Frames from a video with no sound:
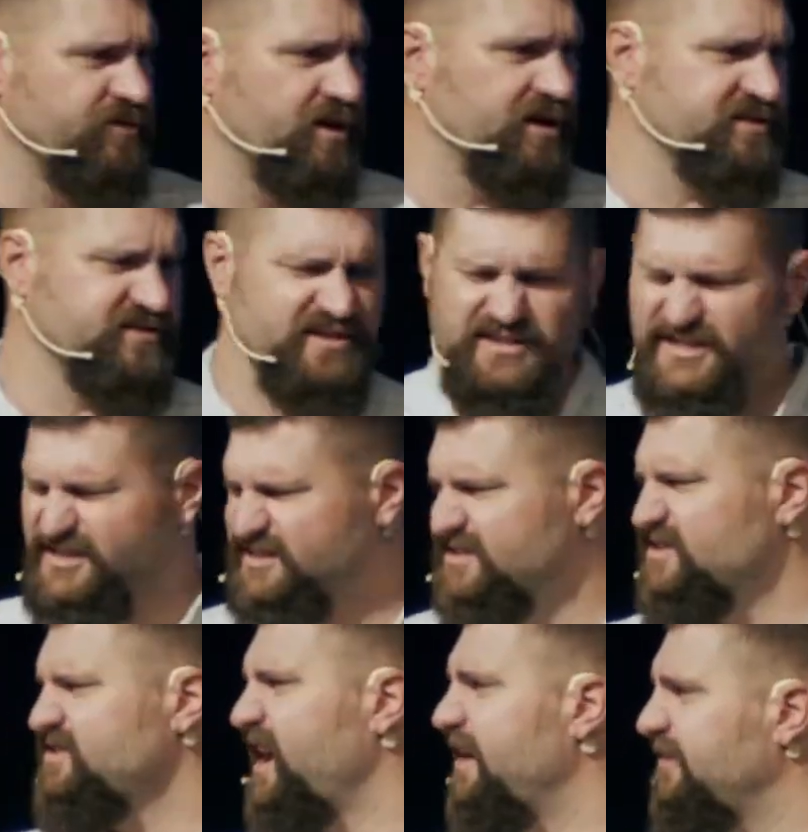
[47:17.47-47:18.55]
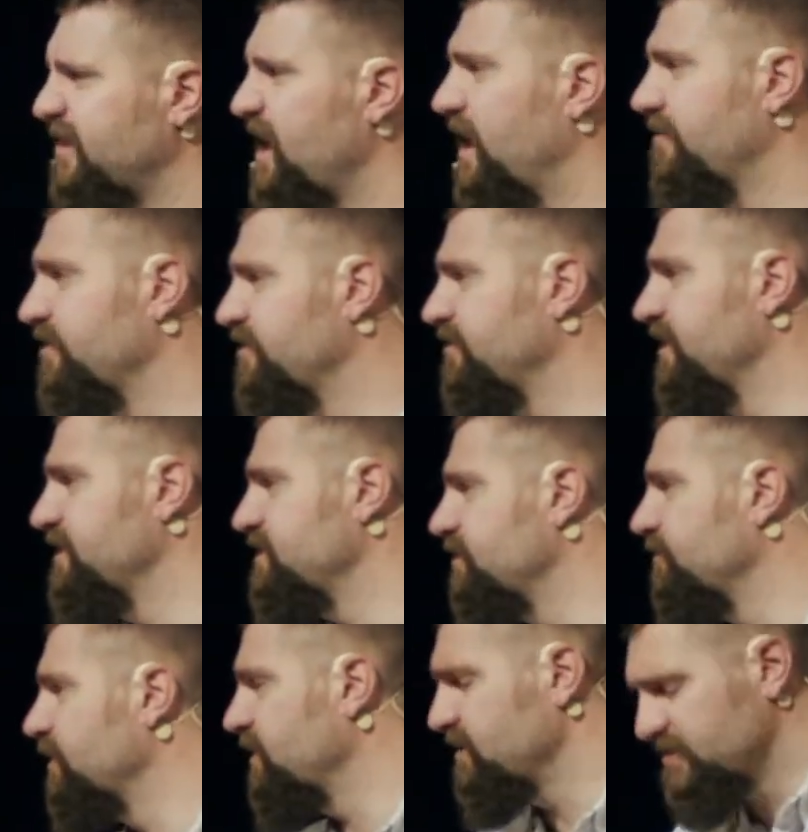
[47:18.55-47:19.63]
drugs. Yeah, just, just have a
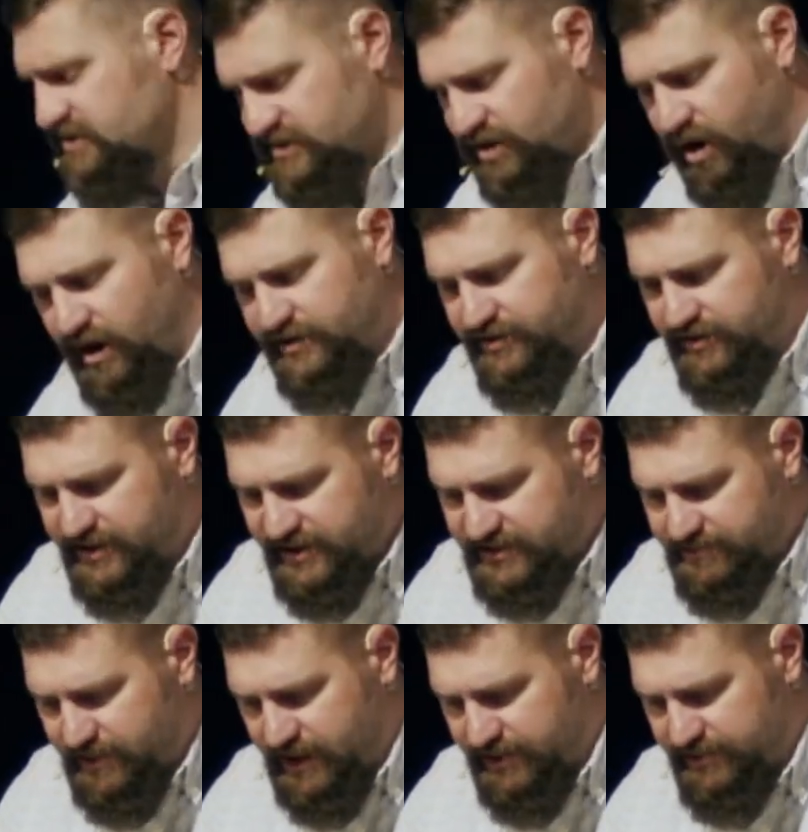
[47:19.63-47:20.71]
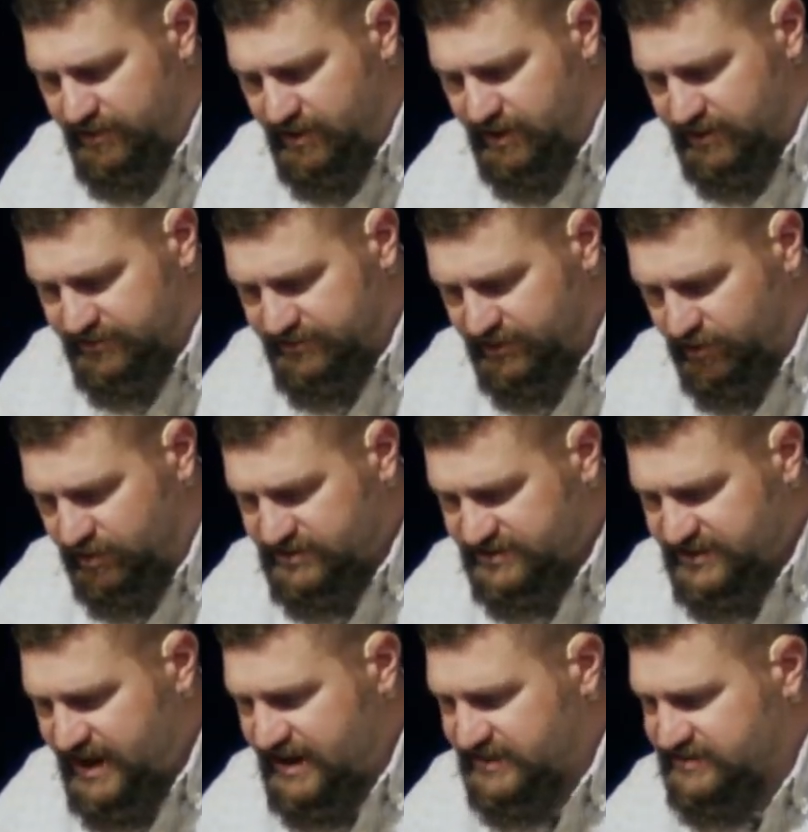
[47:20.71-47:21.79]
conversation with it. Just talk to your kids about drugs or
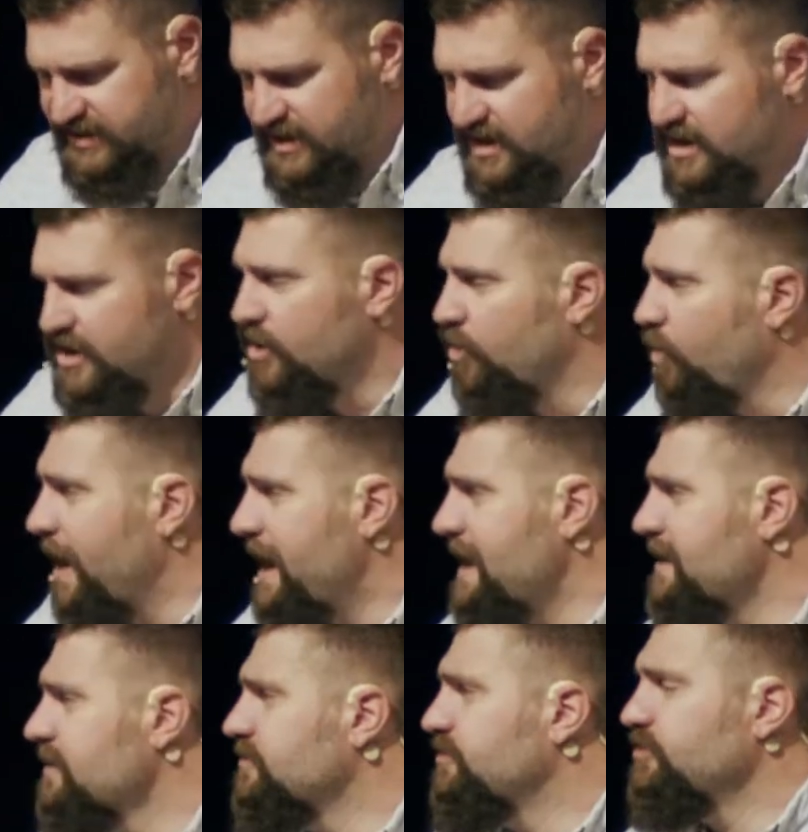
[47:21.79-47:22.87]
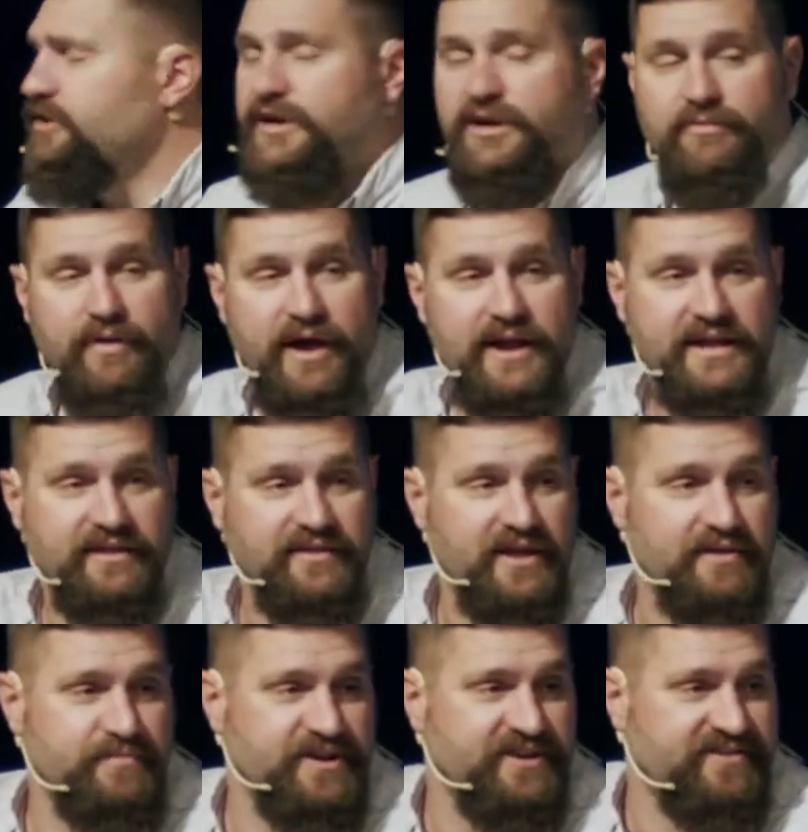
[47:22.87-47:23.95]
sex. Wait until you're ready and
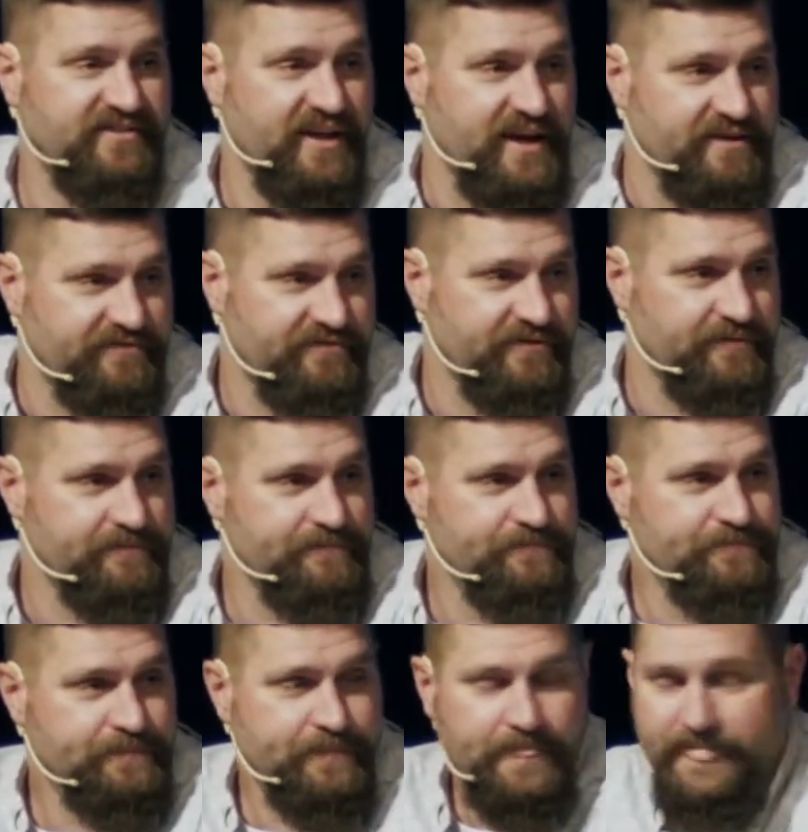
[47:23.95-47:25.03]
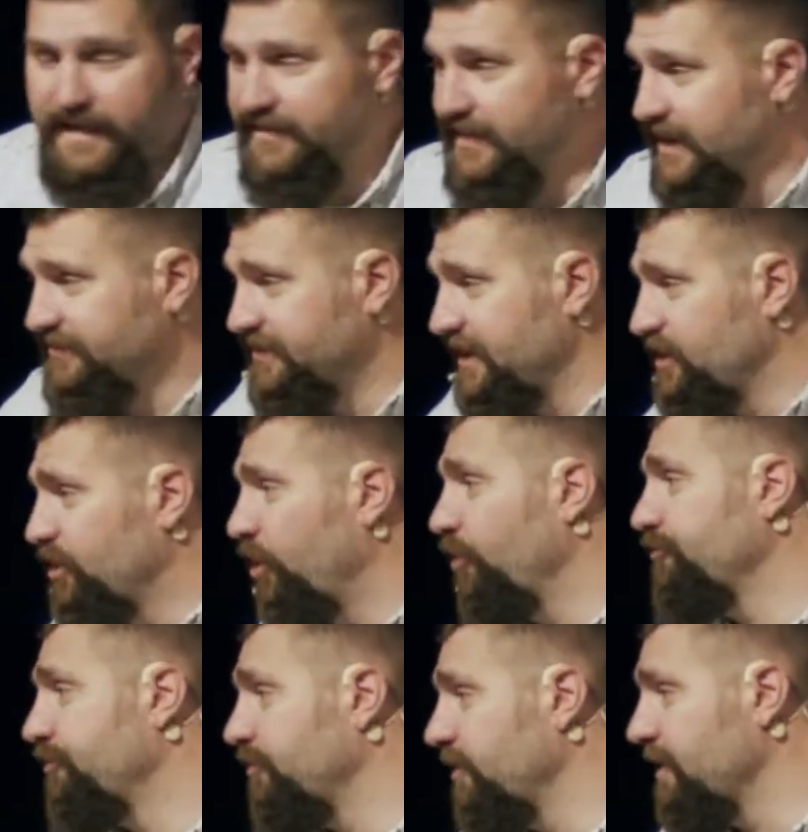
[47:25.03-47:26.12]
then be safe. That's a
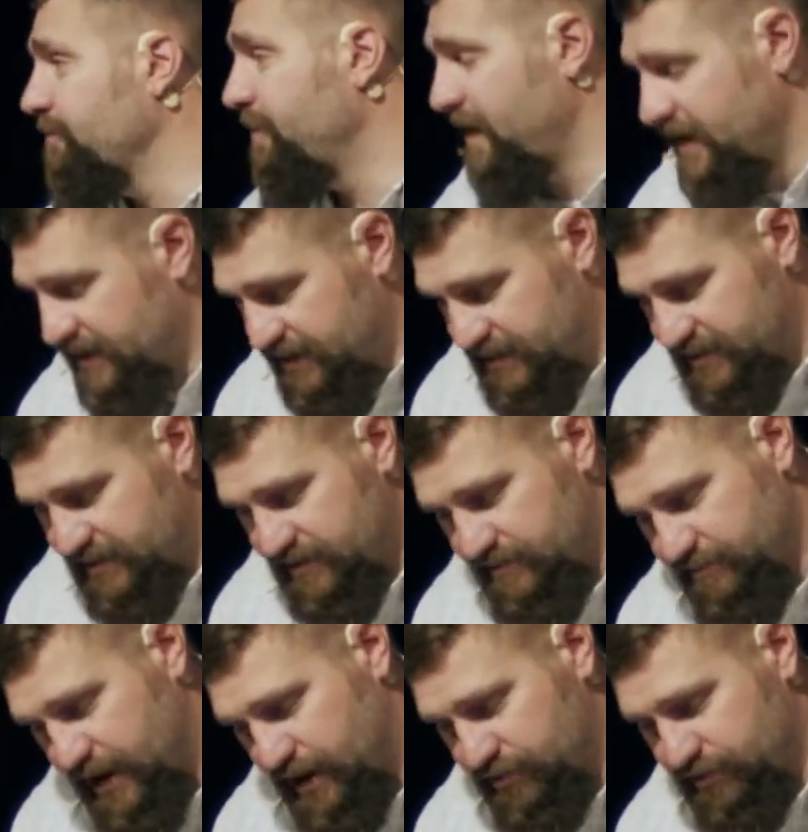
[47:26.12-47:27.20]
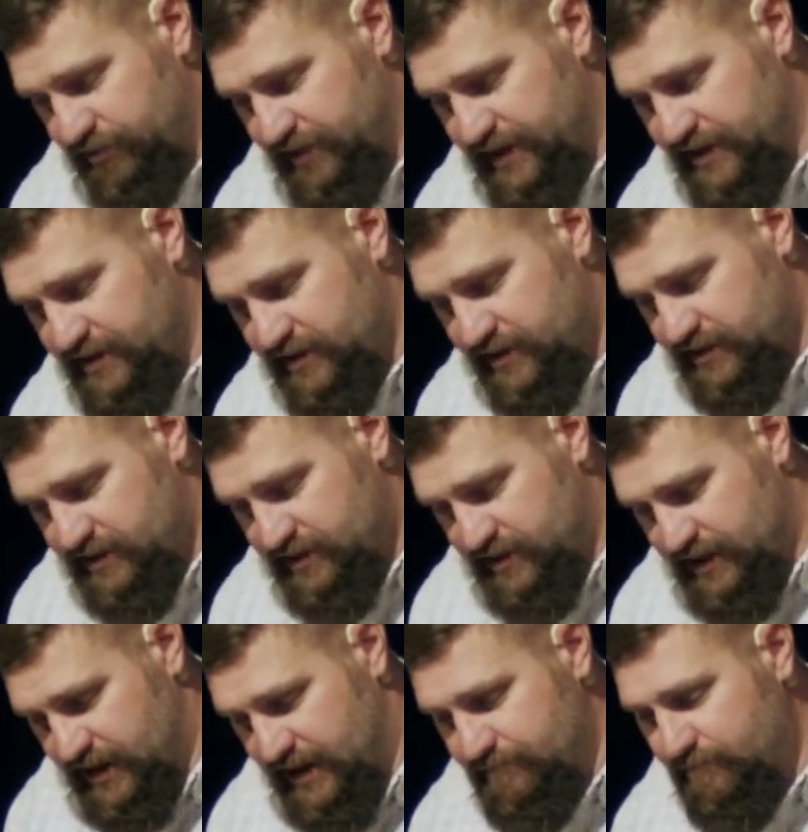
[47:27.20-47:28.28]
culturally painted boundary.
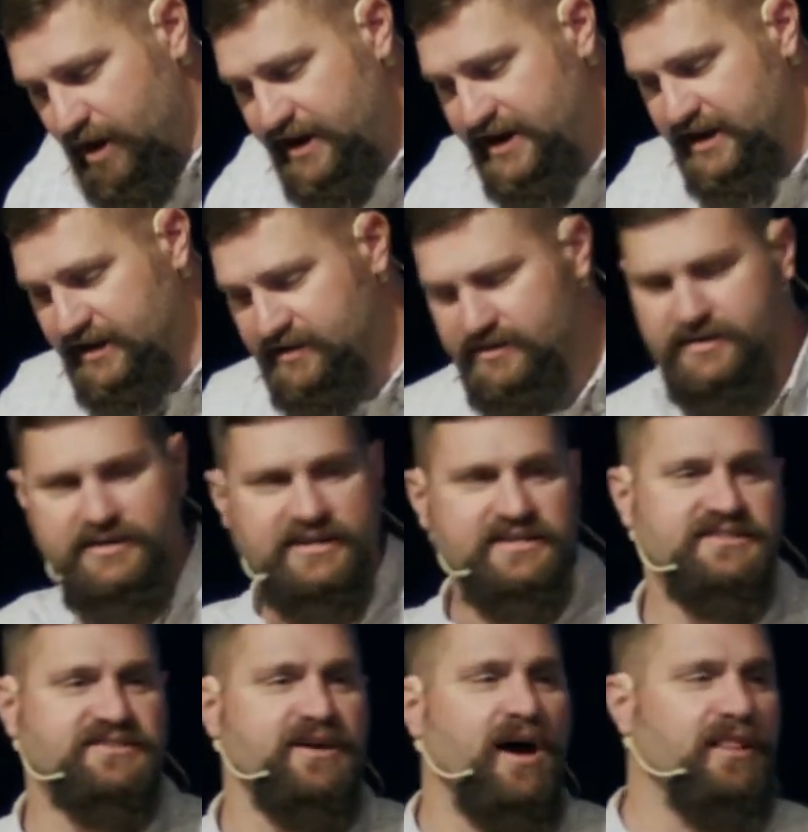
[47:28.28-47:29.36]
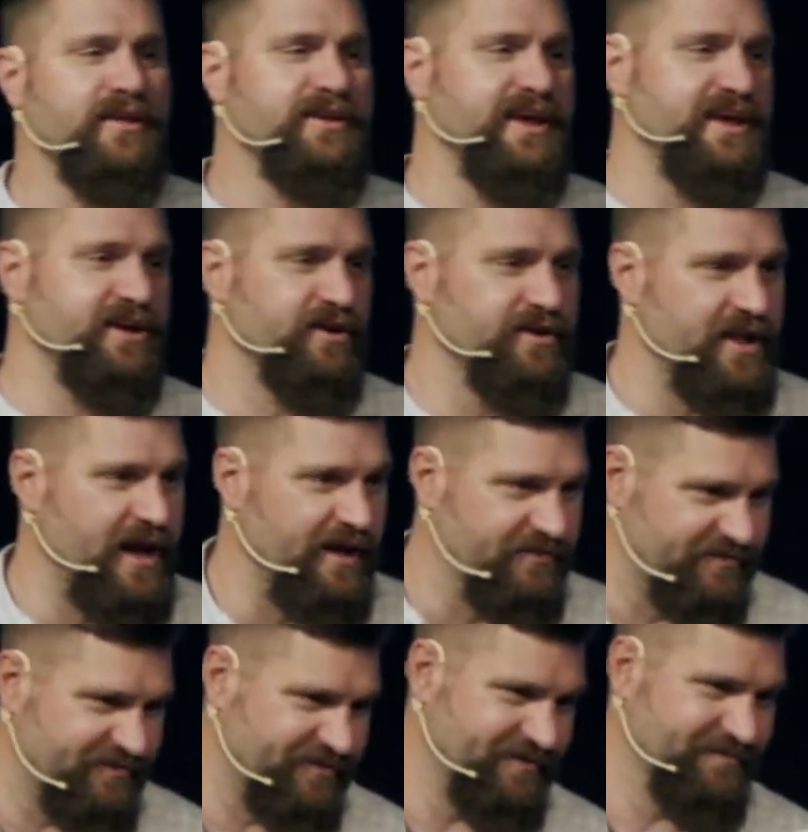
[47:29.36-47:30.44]
Uh, money, consolidate your
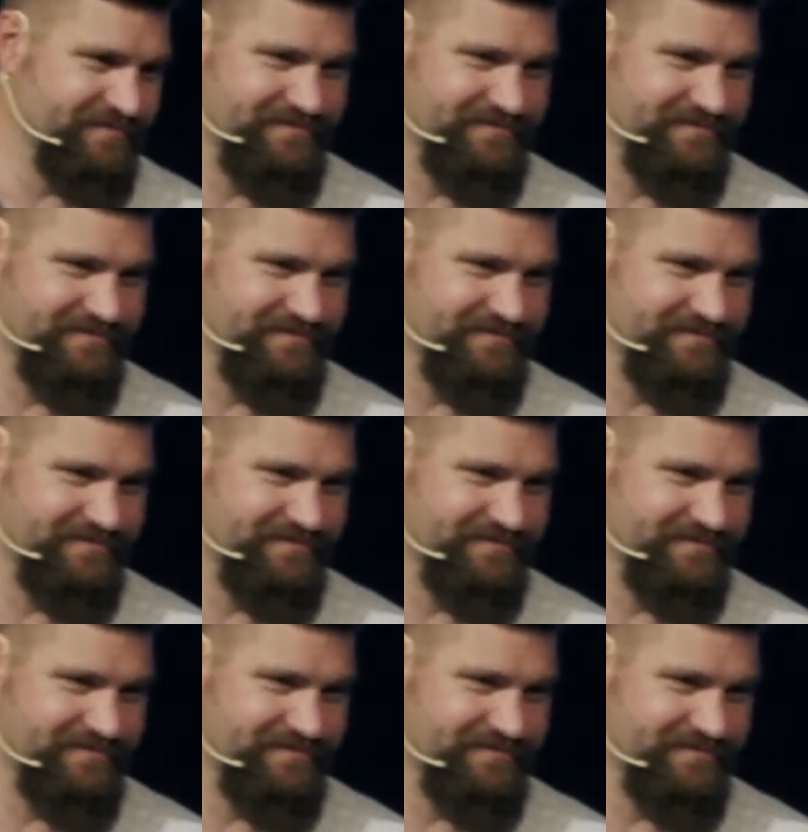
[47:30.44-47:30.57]
debts,